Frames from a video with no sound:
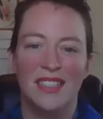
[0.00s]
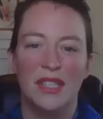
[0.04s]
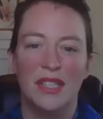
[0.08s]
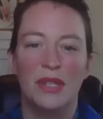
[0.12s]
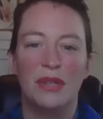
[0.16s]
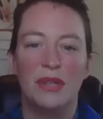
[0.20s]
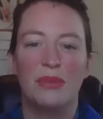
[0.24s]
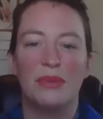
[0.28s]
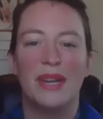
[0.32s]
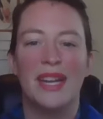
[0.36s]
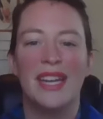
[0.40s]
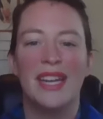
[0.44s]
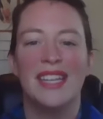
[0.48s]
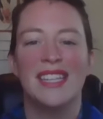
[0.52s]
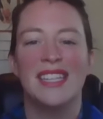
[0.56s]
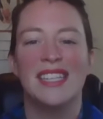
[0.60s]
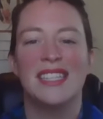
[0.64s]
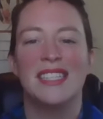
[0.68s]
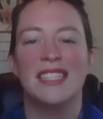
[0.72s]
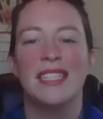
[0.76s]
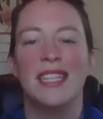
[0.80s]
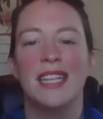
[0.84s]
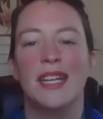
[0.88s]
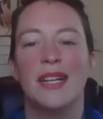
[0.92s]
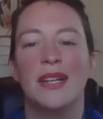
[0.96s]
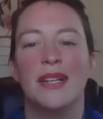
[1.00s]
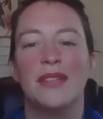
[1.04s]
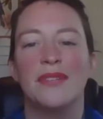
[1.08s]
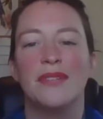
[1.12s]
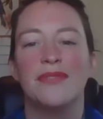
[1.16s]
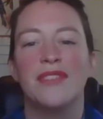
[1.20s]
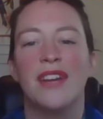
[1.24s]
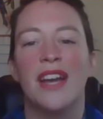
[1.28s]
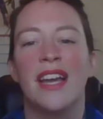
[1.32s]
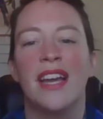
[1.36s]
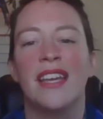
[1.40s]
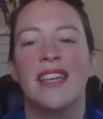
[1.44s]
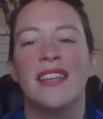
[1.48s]
and a great and
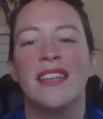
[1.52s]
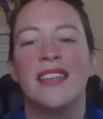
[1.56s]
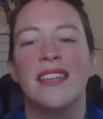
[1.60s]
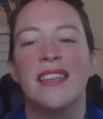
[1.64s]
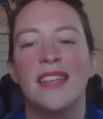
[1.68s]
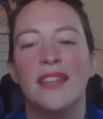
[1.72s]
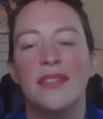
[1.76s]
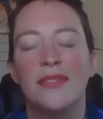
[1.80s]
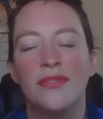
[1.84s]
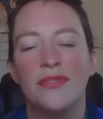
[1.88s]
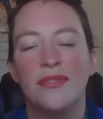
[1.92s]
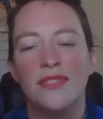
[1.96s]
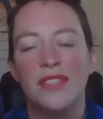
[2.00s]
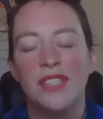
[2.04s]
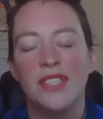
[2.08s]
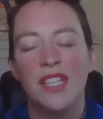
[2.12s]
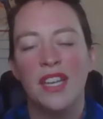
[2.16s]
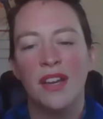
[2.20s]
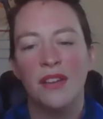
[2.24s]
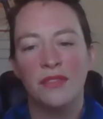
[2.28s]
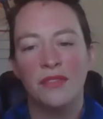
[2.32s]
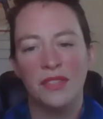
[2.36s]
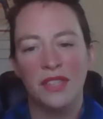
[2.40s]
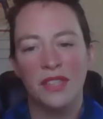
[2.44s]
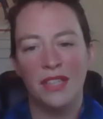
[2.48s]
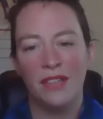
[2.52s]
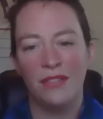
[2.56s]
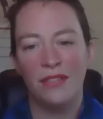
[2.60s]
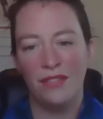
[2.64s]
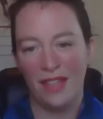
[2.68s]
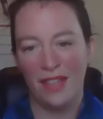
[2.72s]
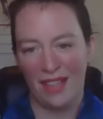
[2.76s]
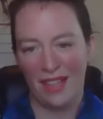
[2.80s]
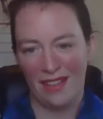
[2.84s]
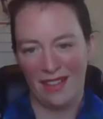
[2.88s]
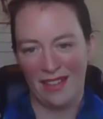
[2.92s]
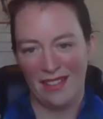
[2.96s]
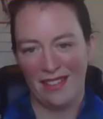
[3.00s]
terrifying gift of
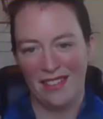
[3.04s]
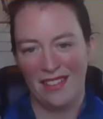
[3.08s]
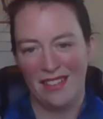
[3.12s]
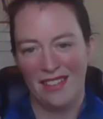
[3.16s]
living